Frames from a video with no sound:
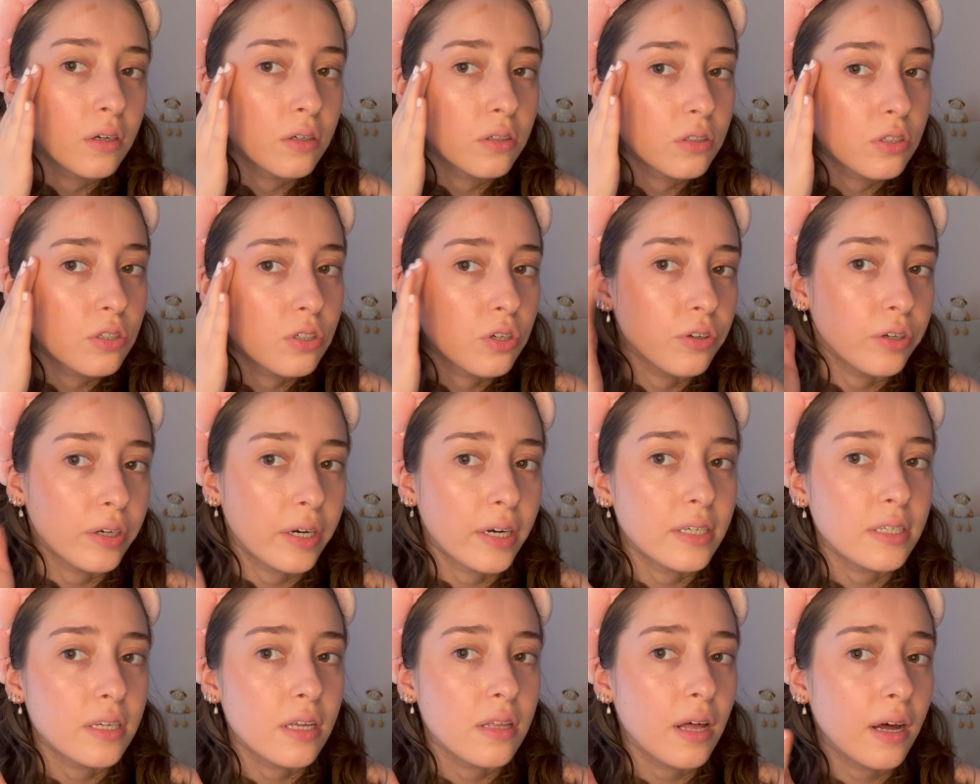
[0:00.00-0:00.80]
So you
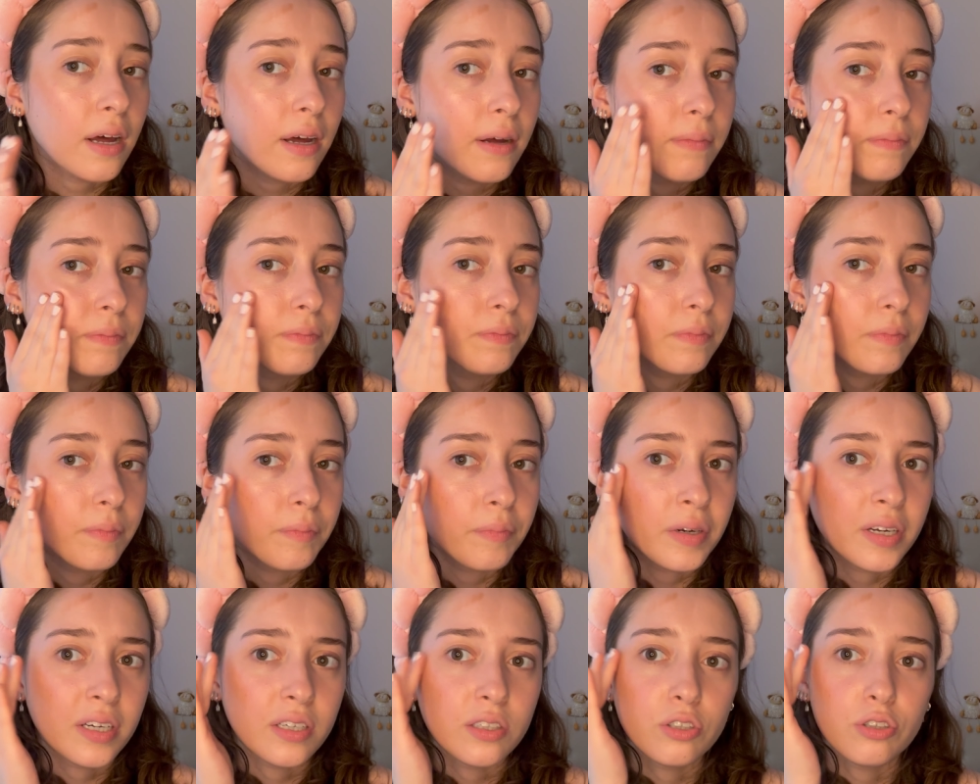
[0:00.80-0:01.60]
guys see that?
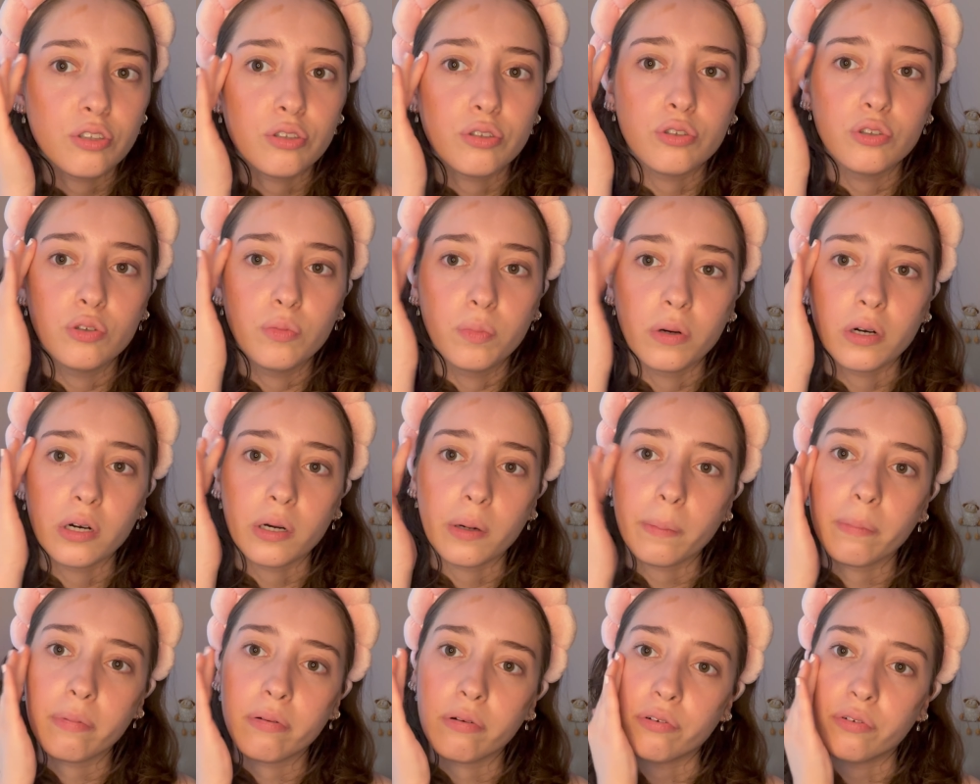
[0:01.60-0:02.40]
But it's super
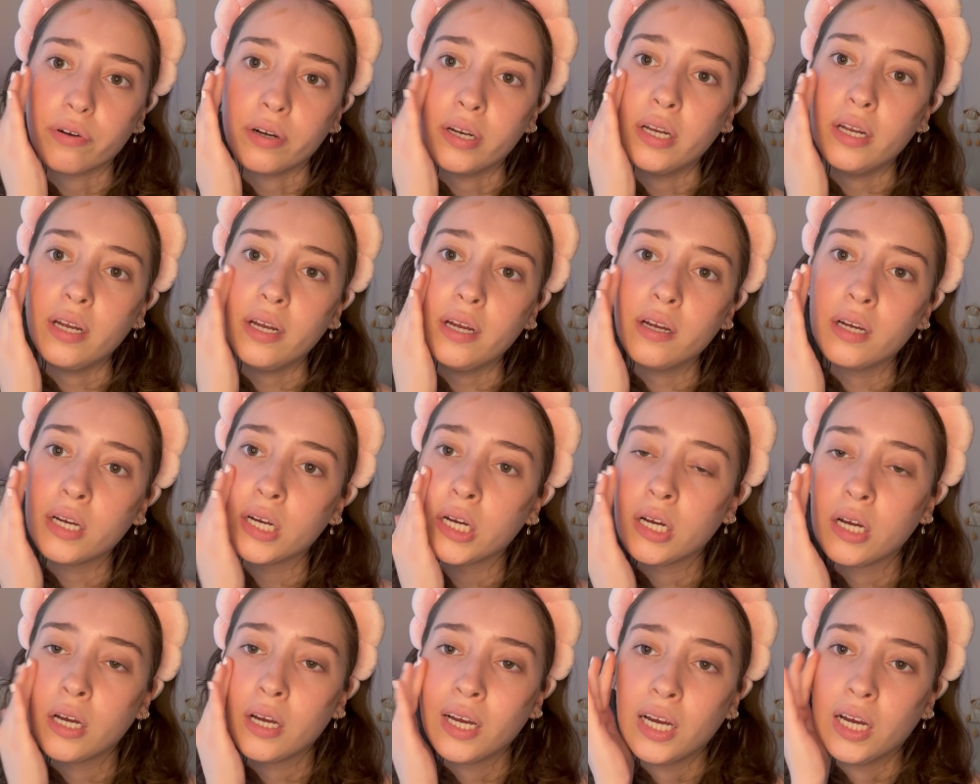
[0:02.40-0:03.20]
pretty.
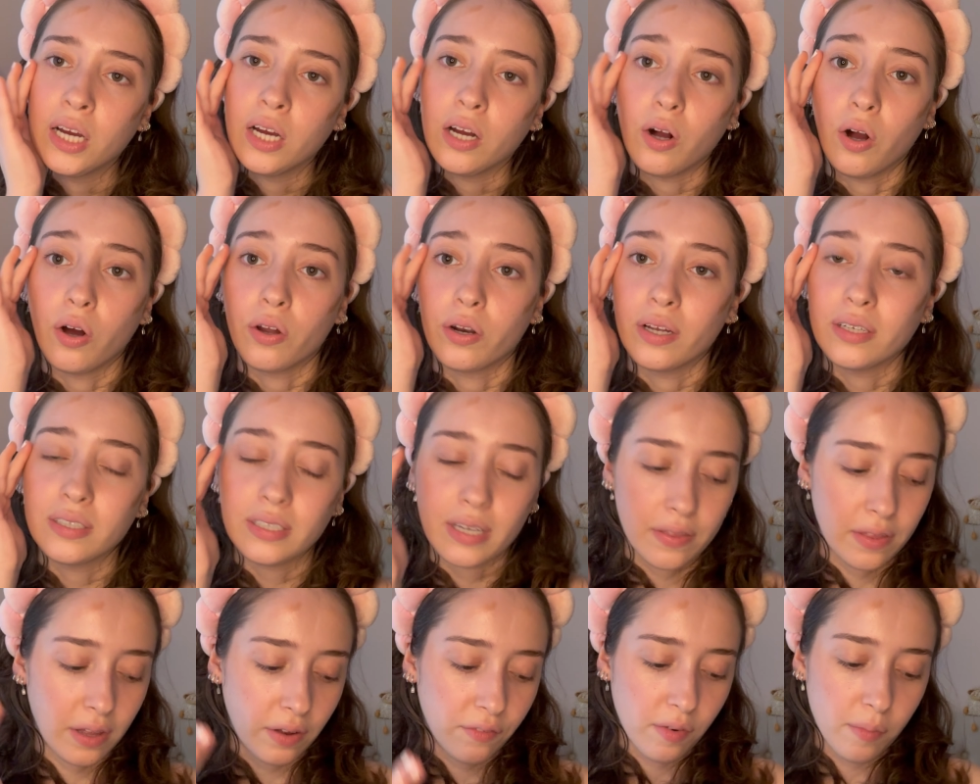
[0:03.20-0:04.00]

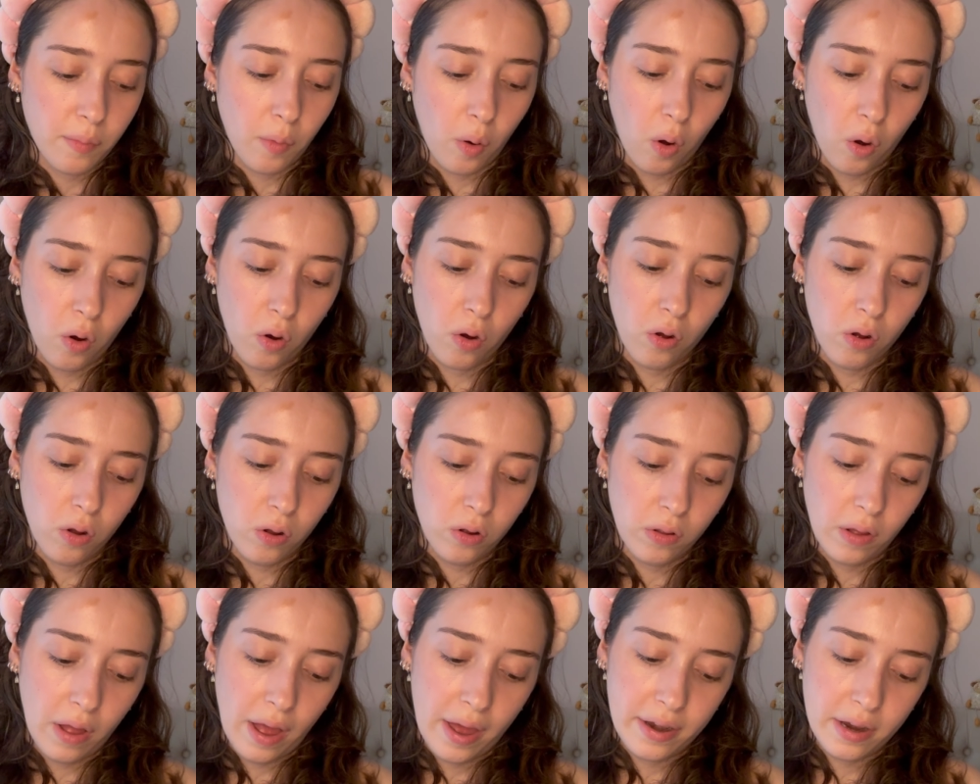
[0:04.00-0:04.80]
Honestly, I think from
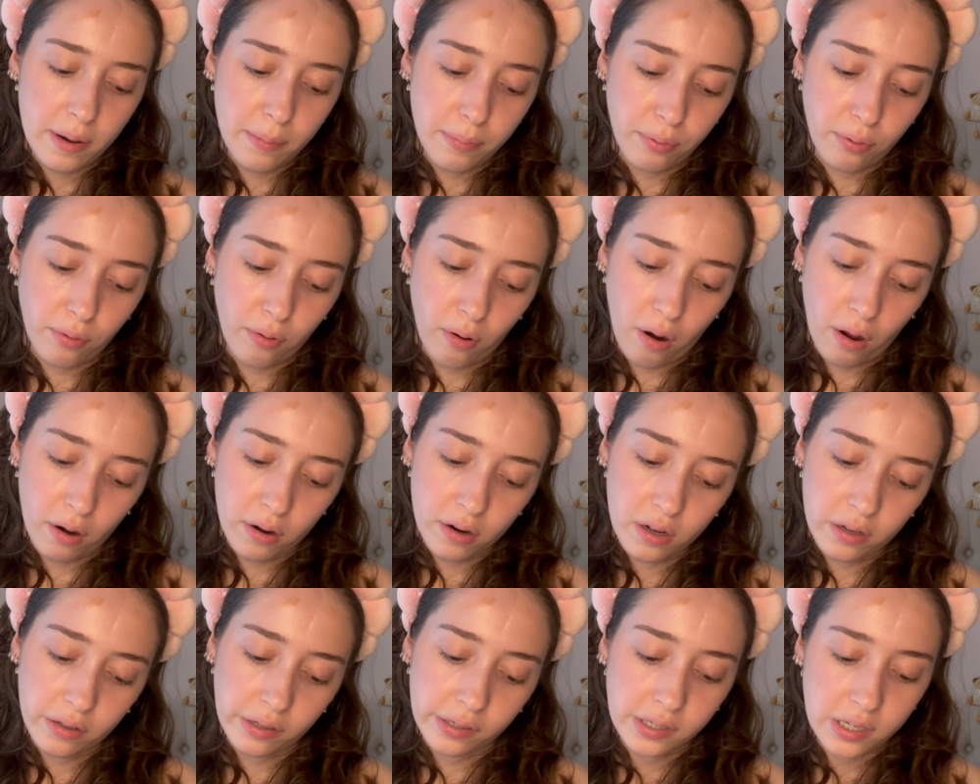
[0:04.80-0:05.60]
all, any
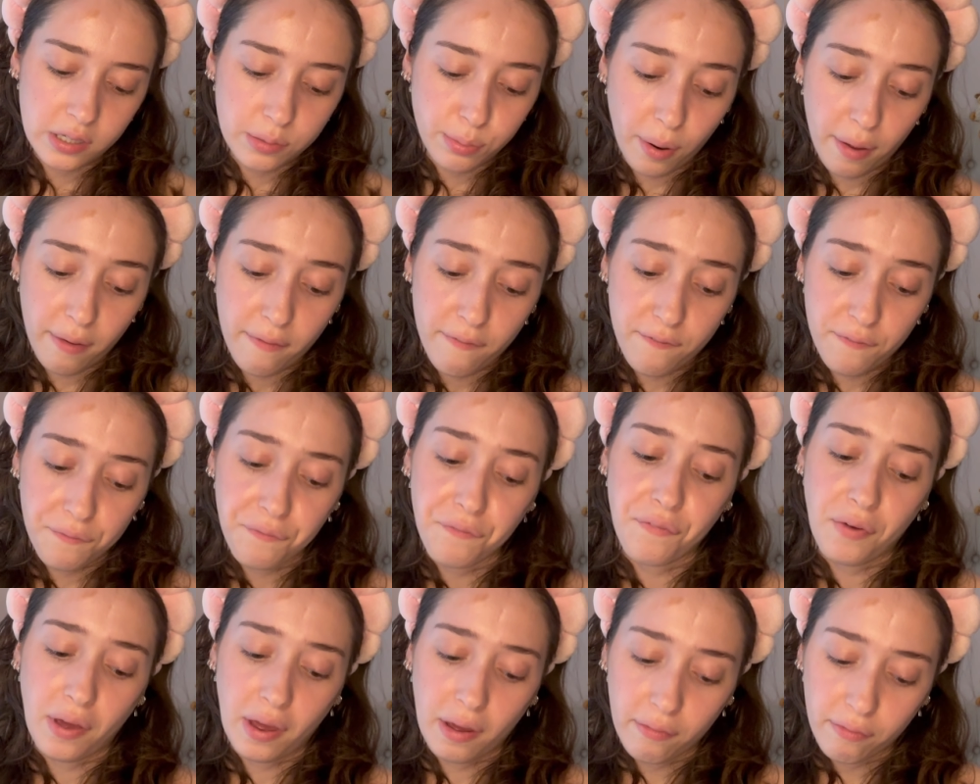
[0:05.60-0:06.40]
product, this is my
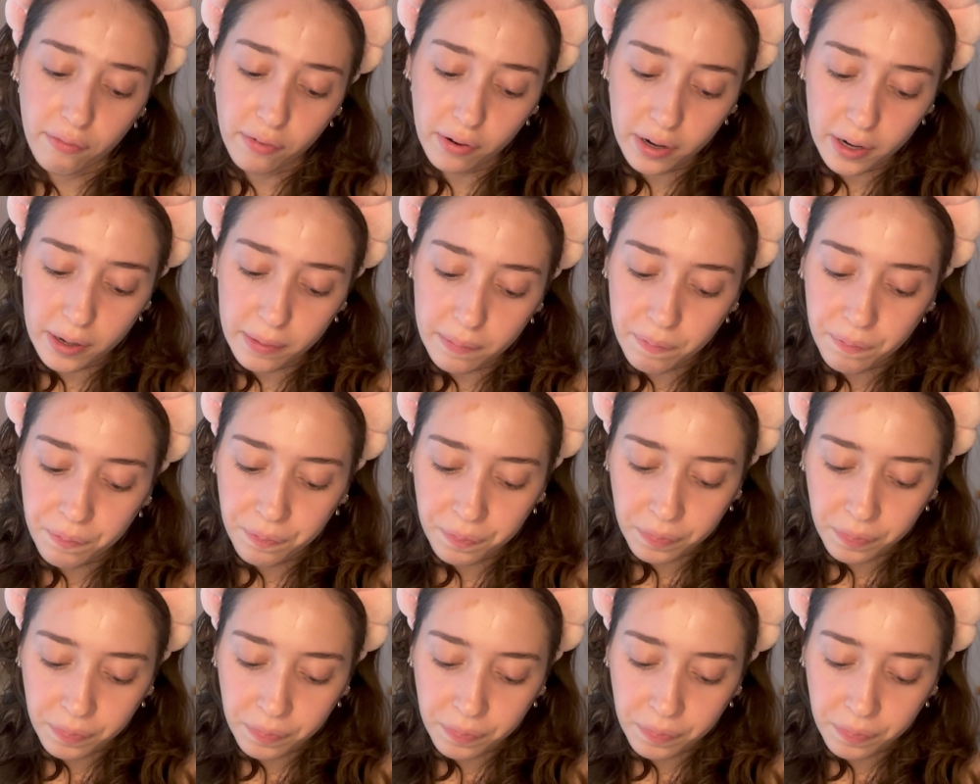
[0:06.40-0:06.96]
favorite.